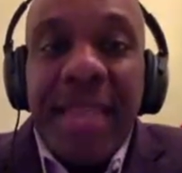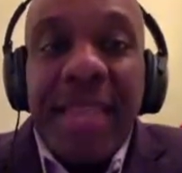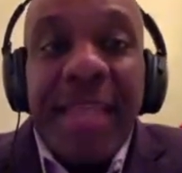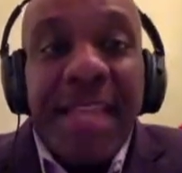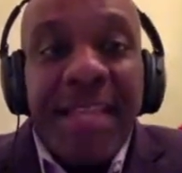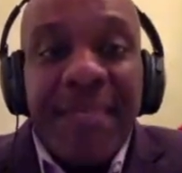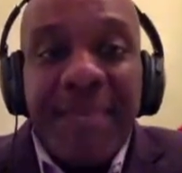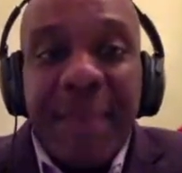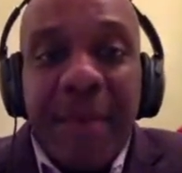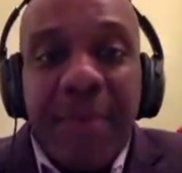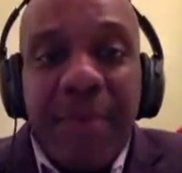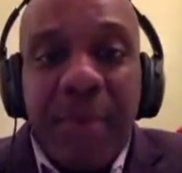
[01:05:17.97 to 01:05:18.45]
And
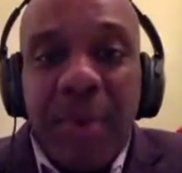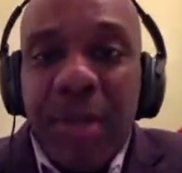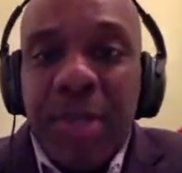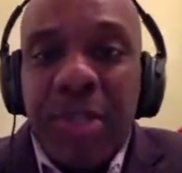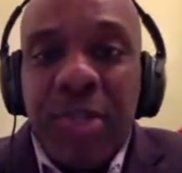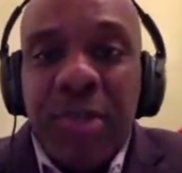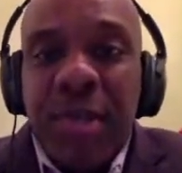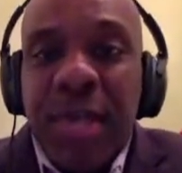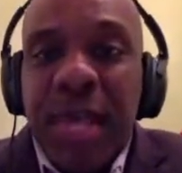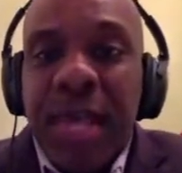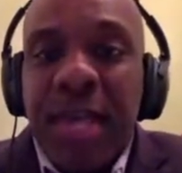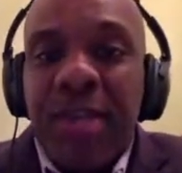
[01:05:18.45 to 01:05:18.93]
that's my
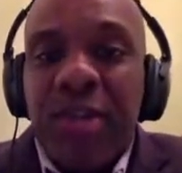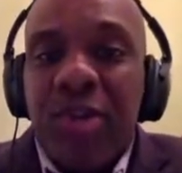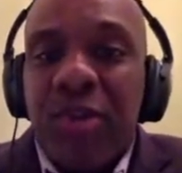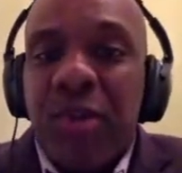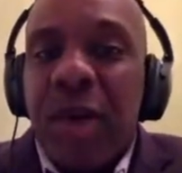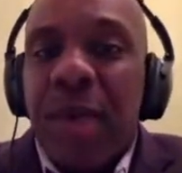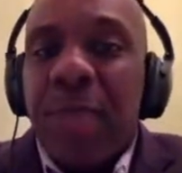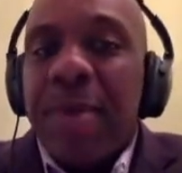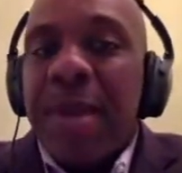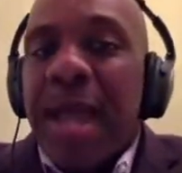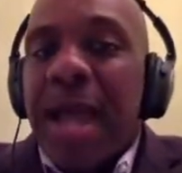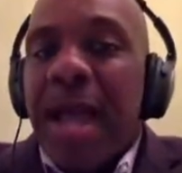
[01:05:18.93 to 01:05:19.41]
point. You can't
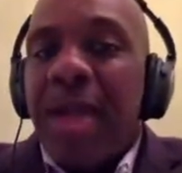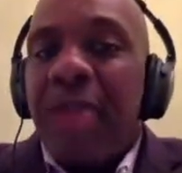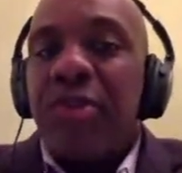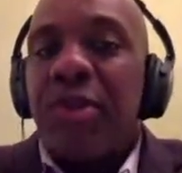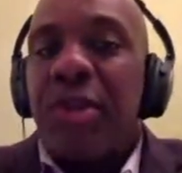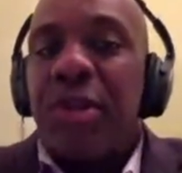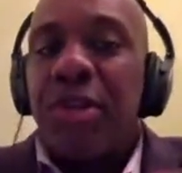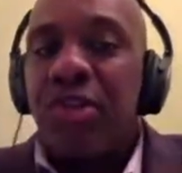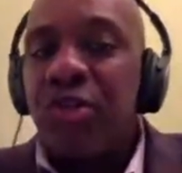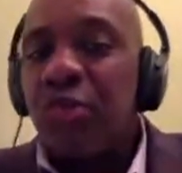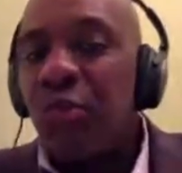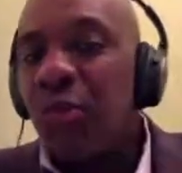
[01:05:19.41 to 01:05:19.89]
do. I mean, how are
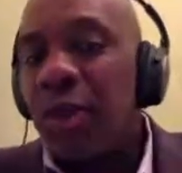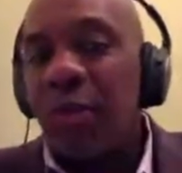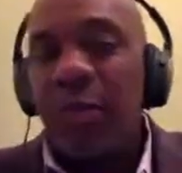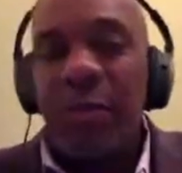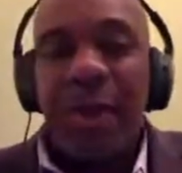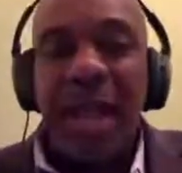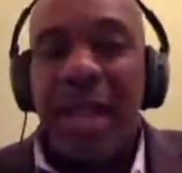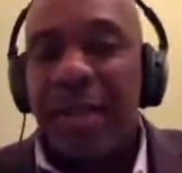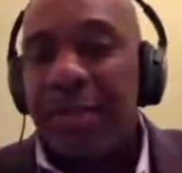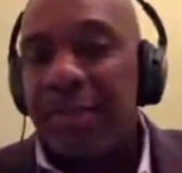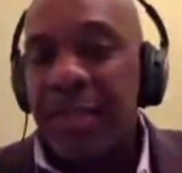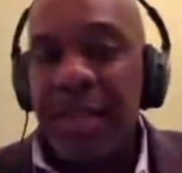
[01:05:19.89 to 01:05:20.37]
you going to do one
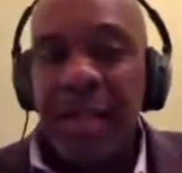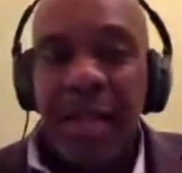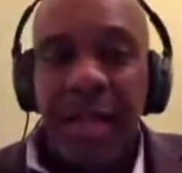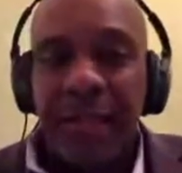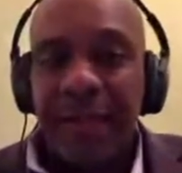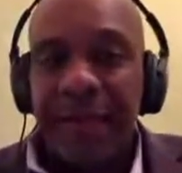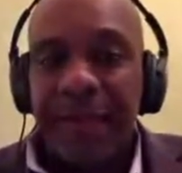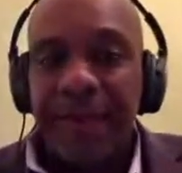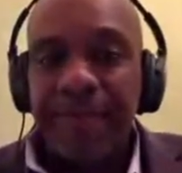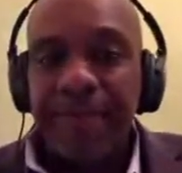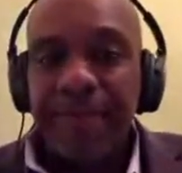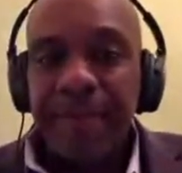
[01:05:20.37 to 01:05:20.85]
without the
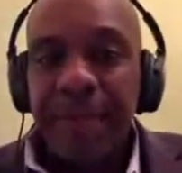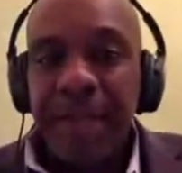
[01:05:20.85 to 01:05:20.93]
other?